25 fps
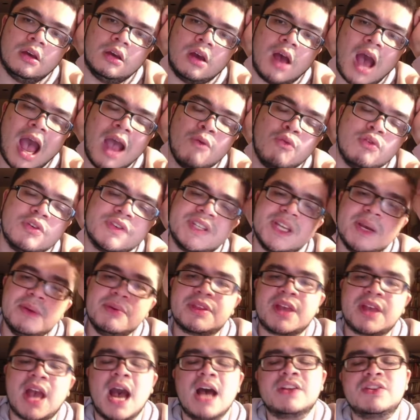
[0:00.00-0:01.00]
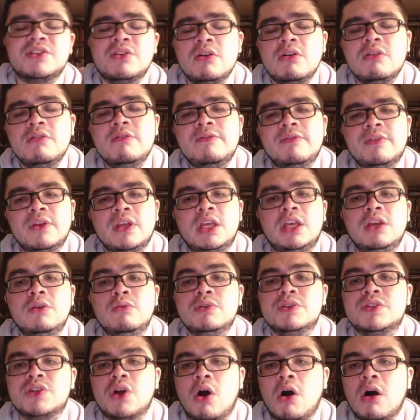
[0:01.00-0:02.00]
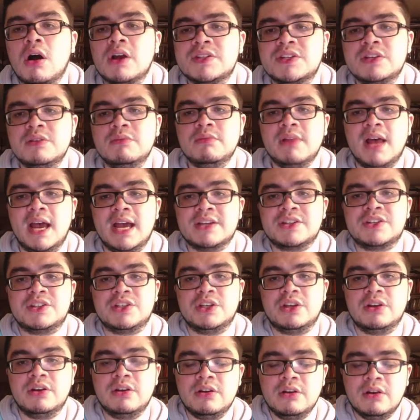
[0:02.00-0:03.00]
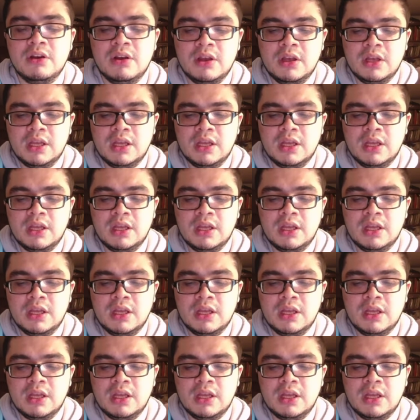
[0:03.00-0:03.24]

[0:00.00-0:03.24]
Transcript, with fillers: I will say with Cosgrove, he was awesome last year.